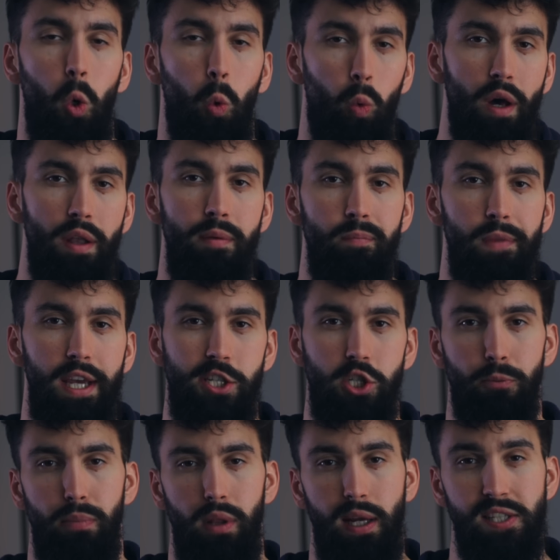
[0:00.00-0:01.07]
One, it
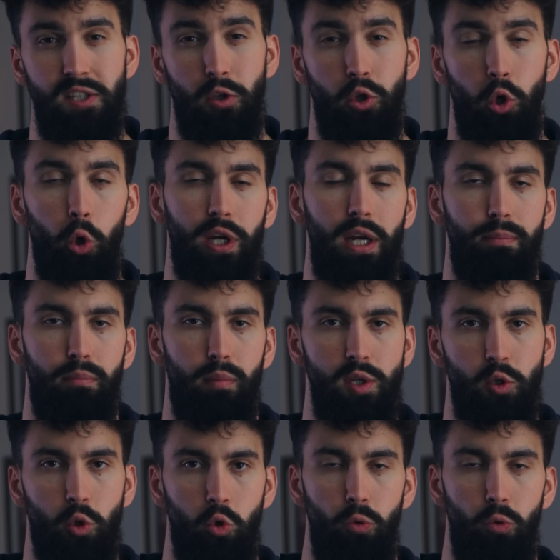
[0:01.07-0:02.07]
should place the target muscle